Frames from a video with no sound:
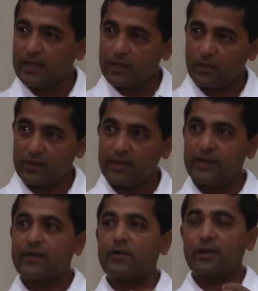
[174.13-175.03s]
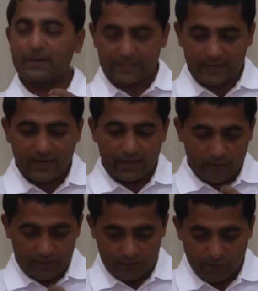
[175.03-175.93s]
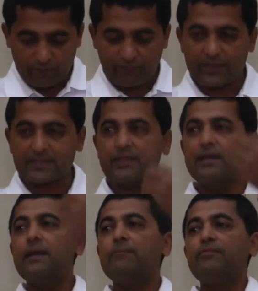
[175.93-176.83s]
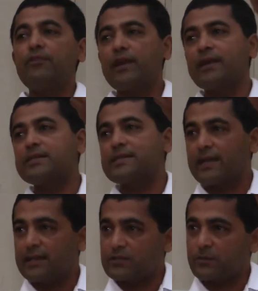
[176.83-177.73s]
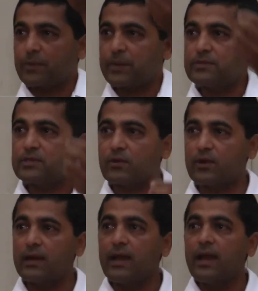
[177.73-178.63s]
You need to understand your soul first before understand the supreme soul.